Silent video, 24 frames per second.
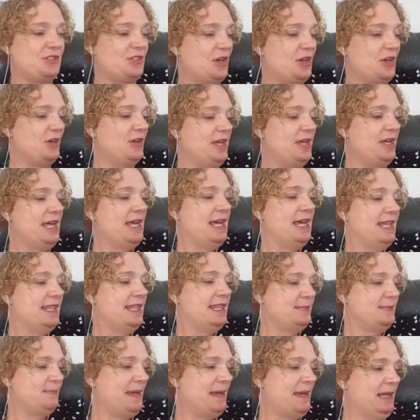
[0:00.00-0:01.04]
So
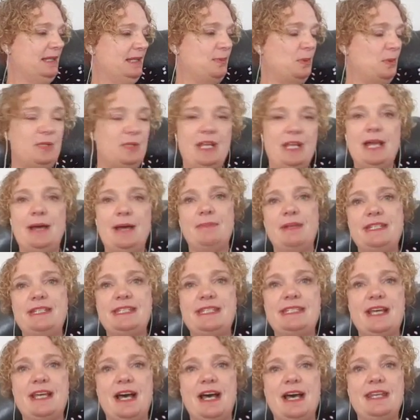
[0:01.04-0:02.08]
this paddleboard company
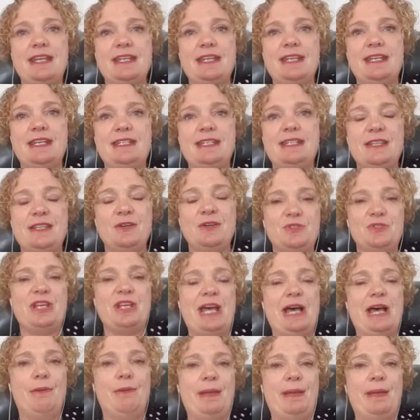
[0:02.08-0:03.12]
decided, they're called
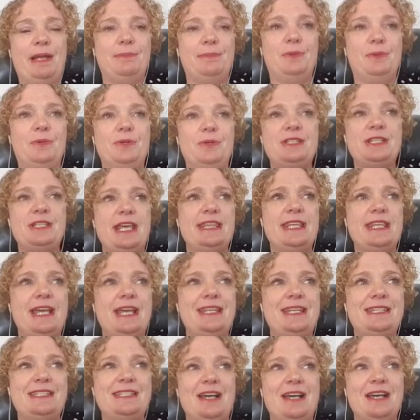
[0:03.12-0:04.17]
Tower Paddleboards, and they
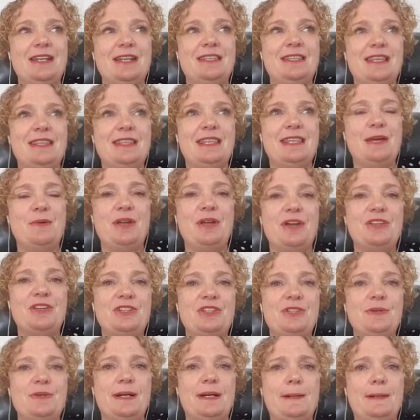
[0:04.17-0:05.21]
decided that they were going
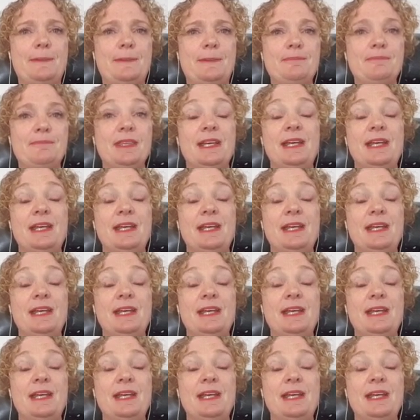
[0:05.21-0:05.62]
to,